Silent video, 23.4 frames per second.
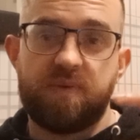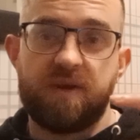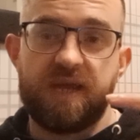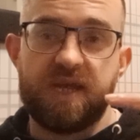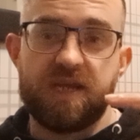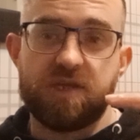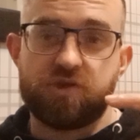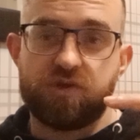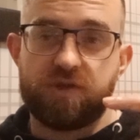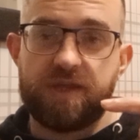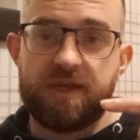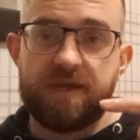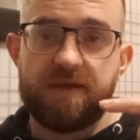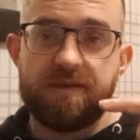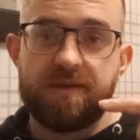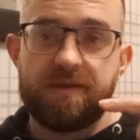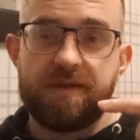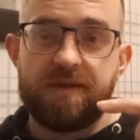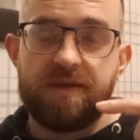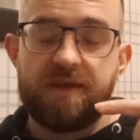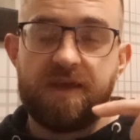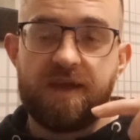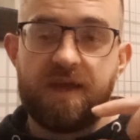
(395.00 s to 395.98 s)
play each other,
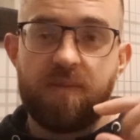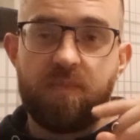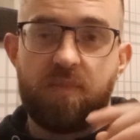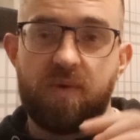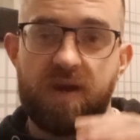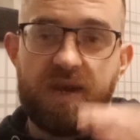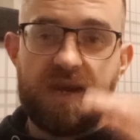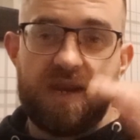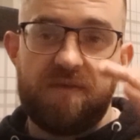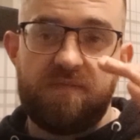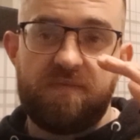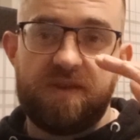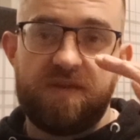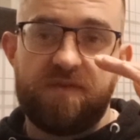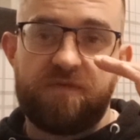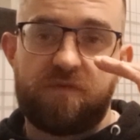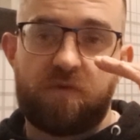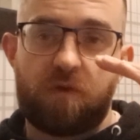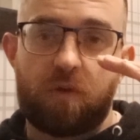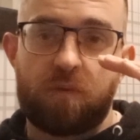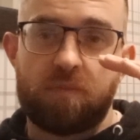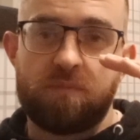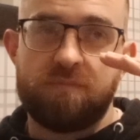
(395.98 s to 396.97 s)
but literally
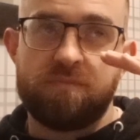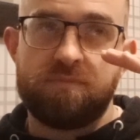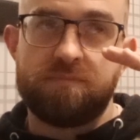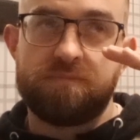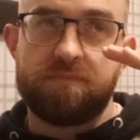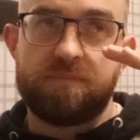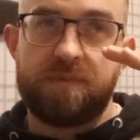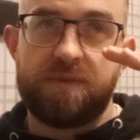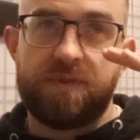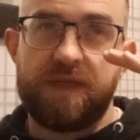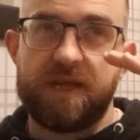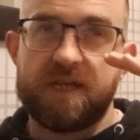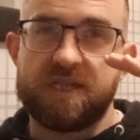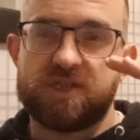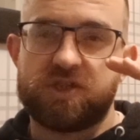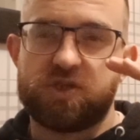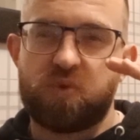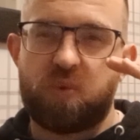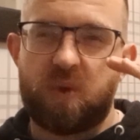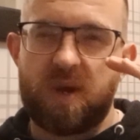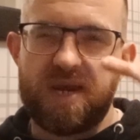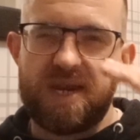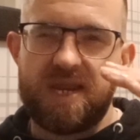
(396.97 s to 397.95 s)
from, I think it's
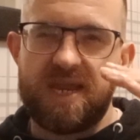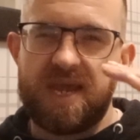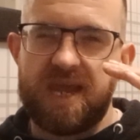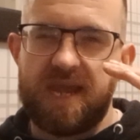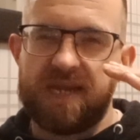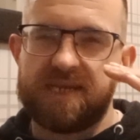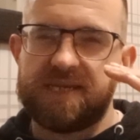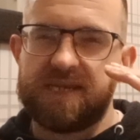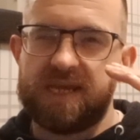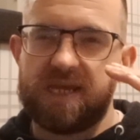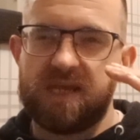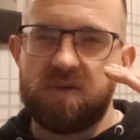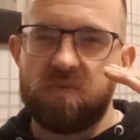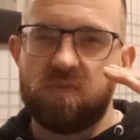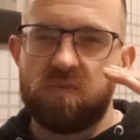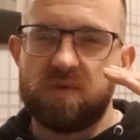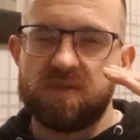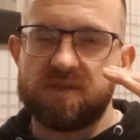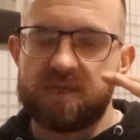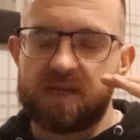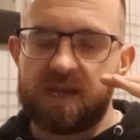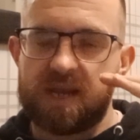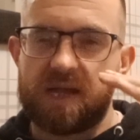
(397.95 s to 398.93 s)
2018
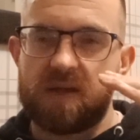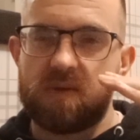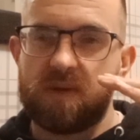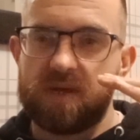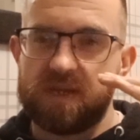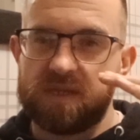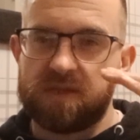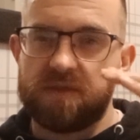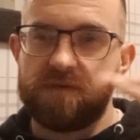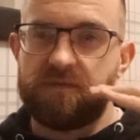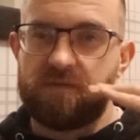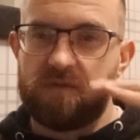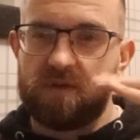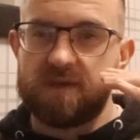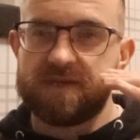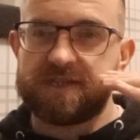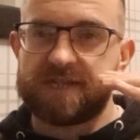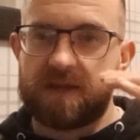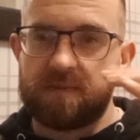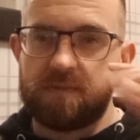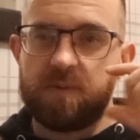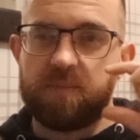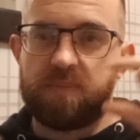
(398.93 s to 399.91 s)
was the
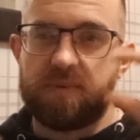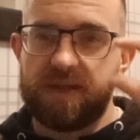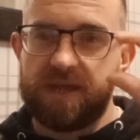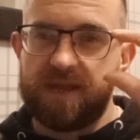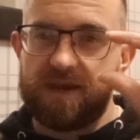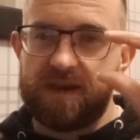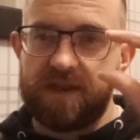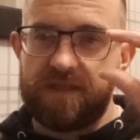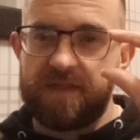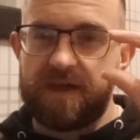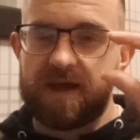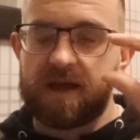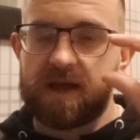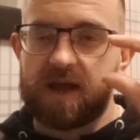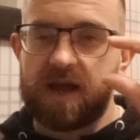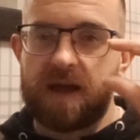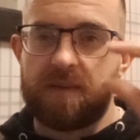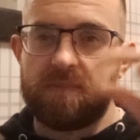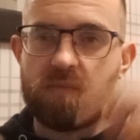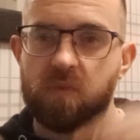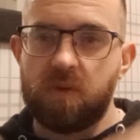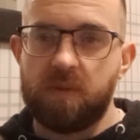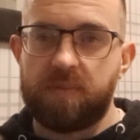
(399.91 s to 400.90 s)
first time we played in that
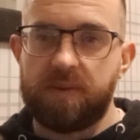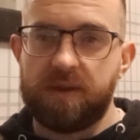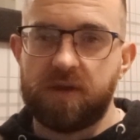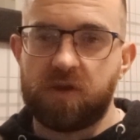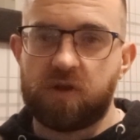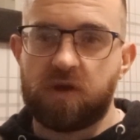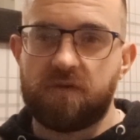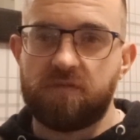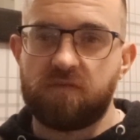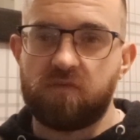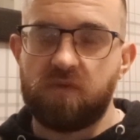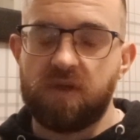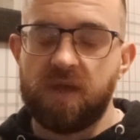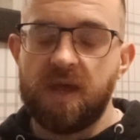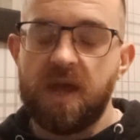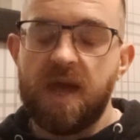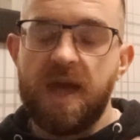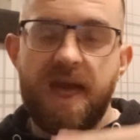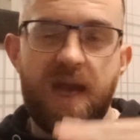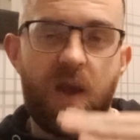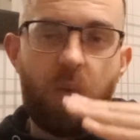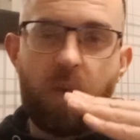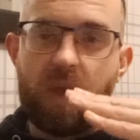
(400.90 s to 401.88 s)
gap. We played Coventry.
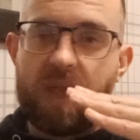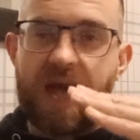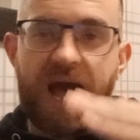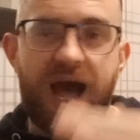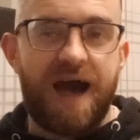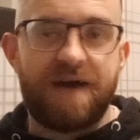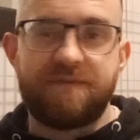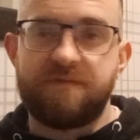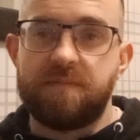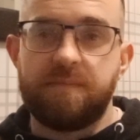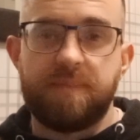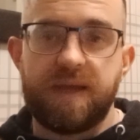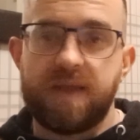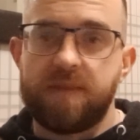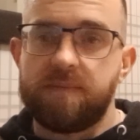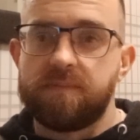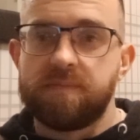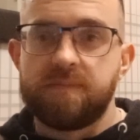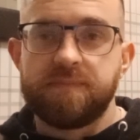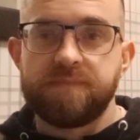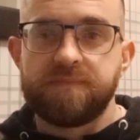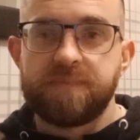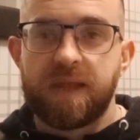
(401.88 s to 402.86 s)
We haven't
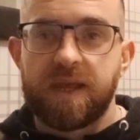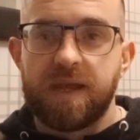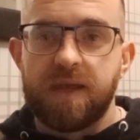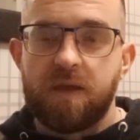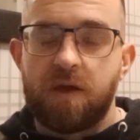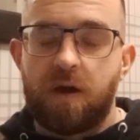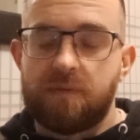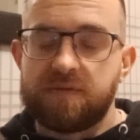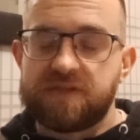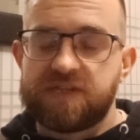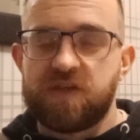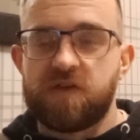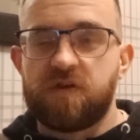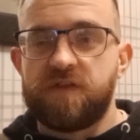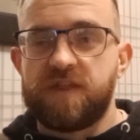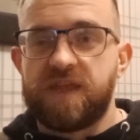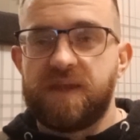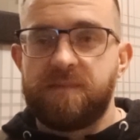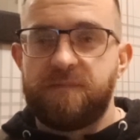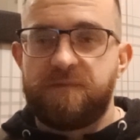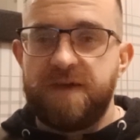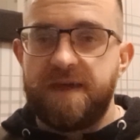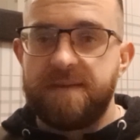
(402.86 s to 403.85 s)
beaten. Obviously, you got
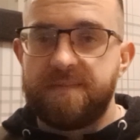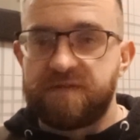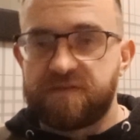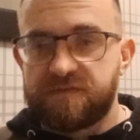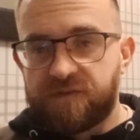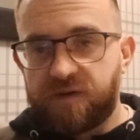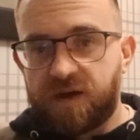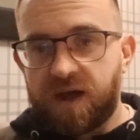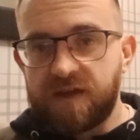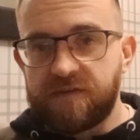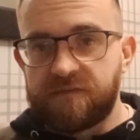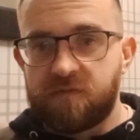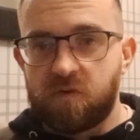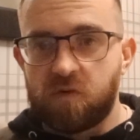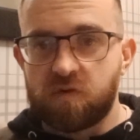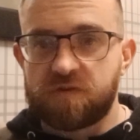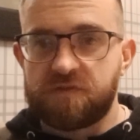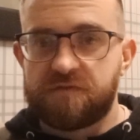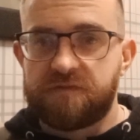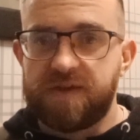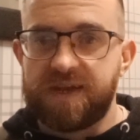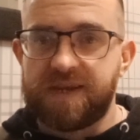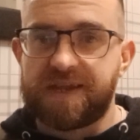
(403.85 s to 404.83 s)
the infamous 5-4
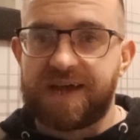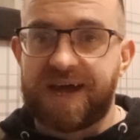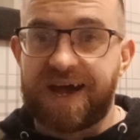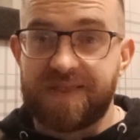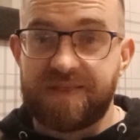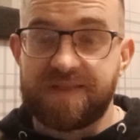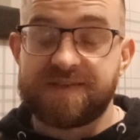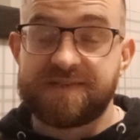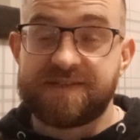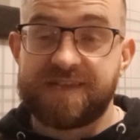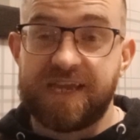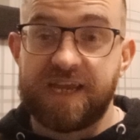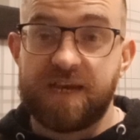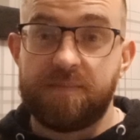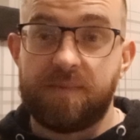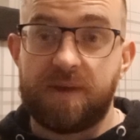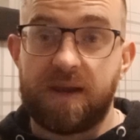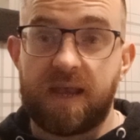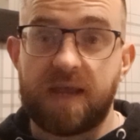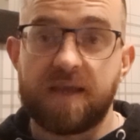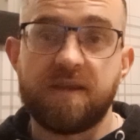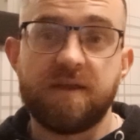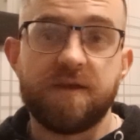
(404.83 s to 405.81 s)
defeat at the Stadium
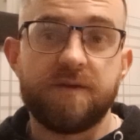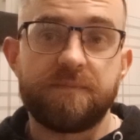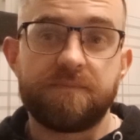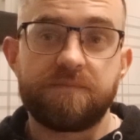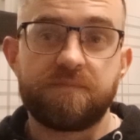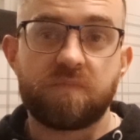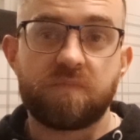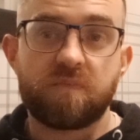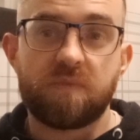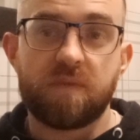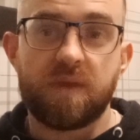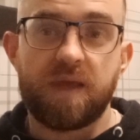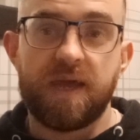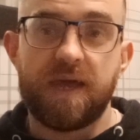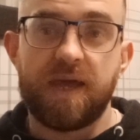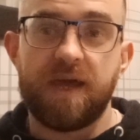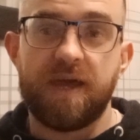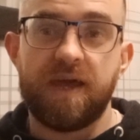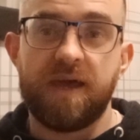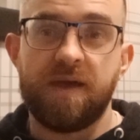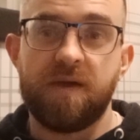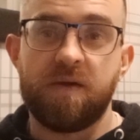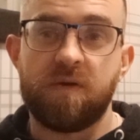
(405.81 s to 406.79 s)
of Light,
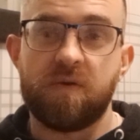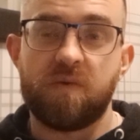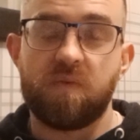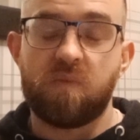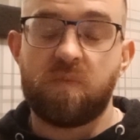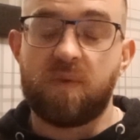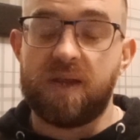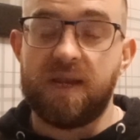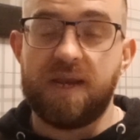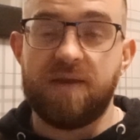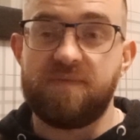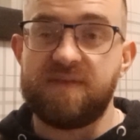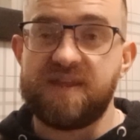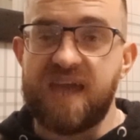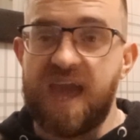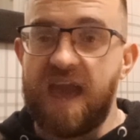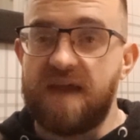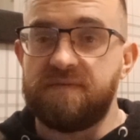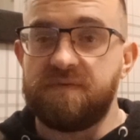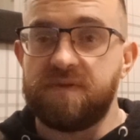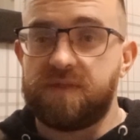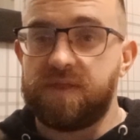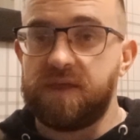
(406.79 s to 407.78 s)
where literally
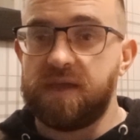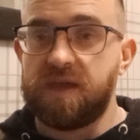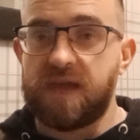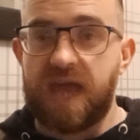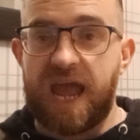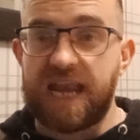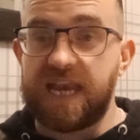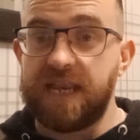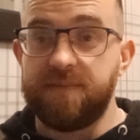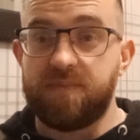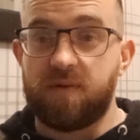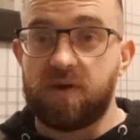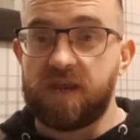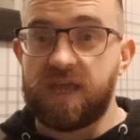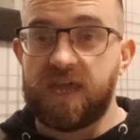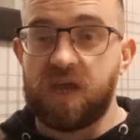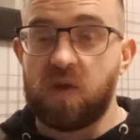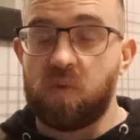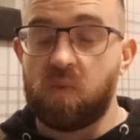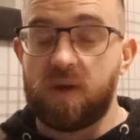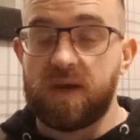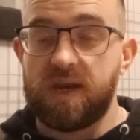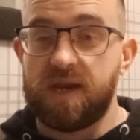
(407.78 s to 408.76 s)
everything anybody
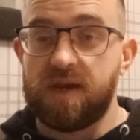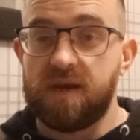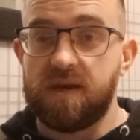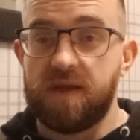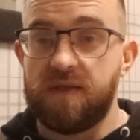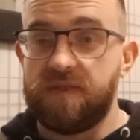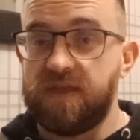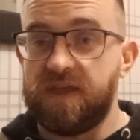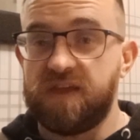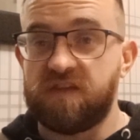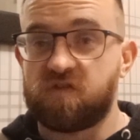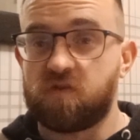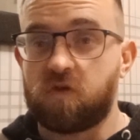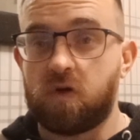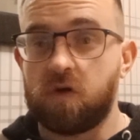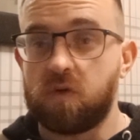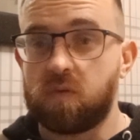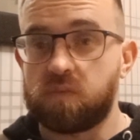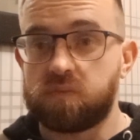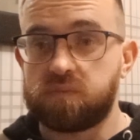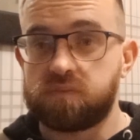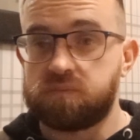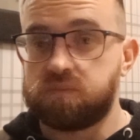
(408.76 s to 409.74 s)
hit went in, and they
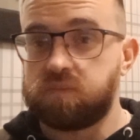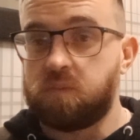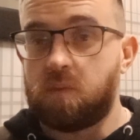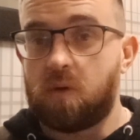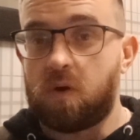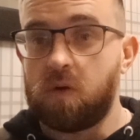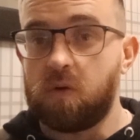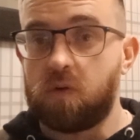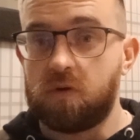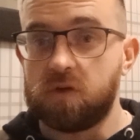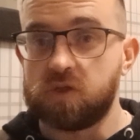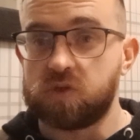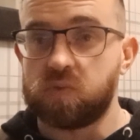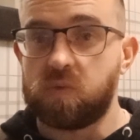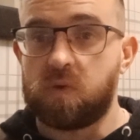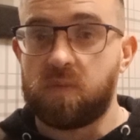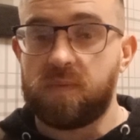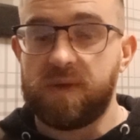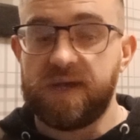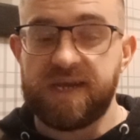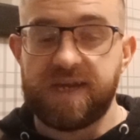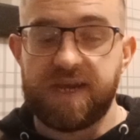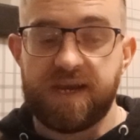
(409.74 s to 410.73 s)
scored more goals than
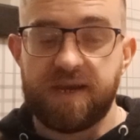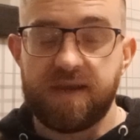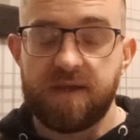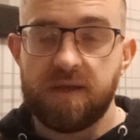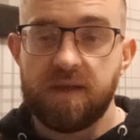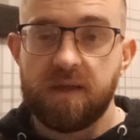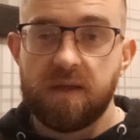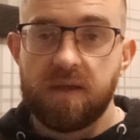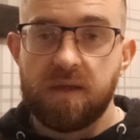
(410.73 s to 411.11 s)
what we did.